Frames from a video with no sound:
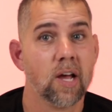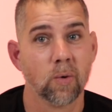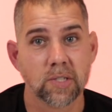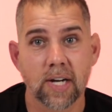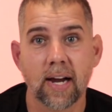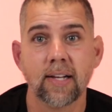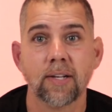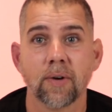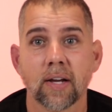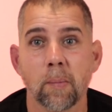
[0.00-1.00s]
which I
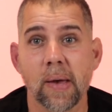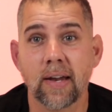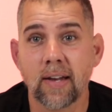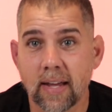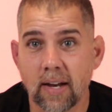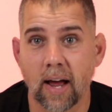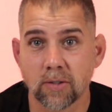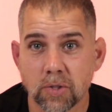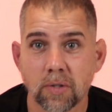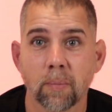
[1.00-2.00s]
highly recommend, and
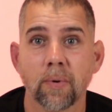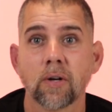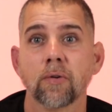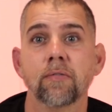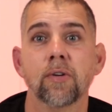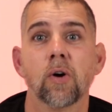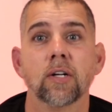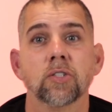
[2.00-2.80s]
I'll do a book review on